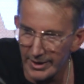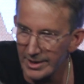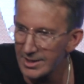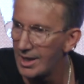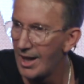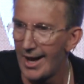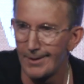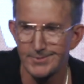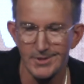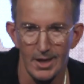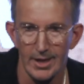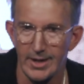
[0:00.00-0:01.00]
that
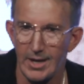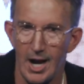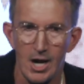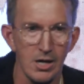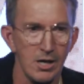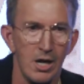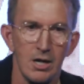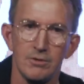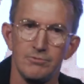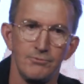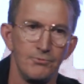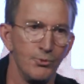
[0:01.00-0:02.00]
collapsed,
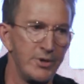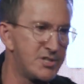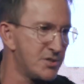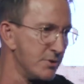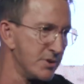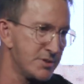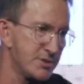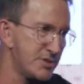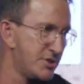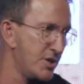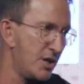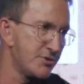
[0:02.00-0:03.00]
our resources
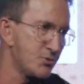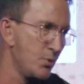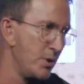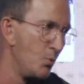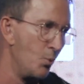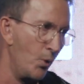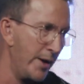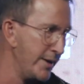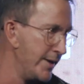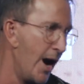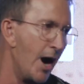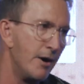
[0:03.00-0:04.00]
just went way
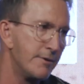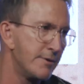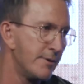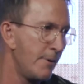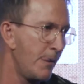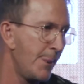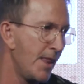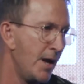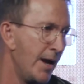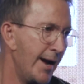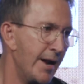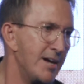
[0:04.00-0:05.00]
down.
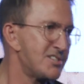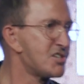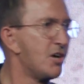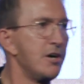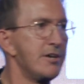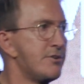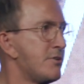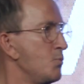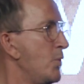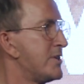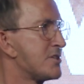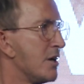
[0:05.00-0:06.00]
And
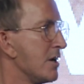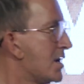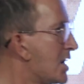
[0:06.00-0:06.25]
we started